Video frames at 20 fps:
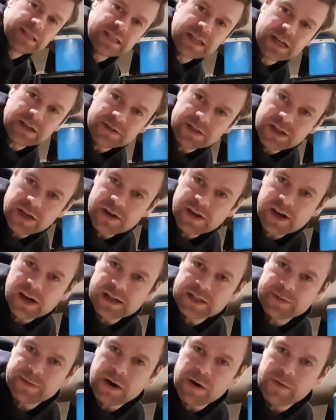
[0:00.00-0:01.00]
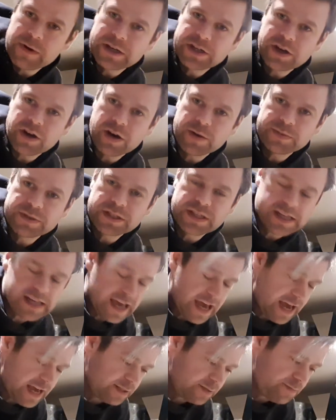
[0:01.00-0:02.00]
out to you guys about which hops to
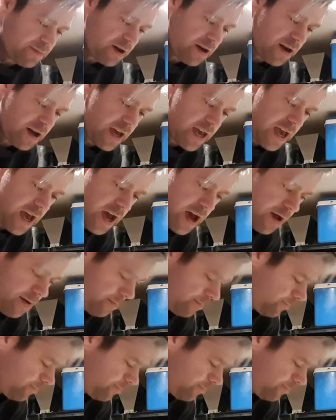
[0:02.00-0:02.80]
get as my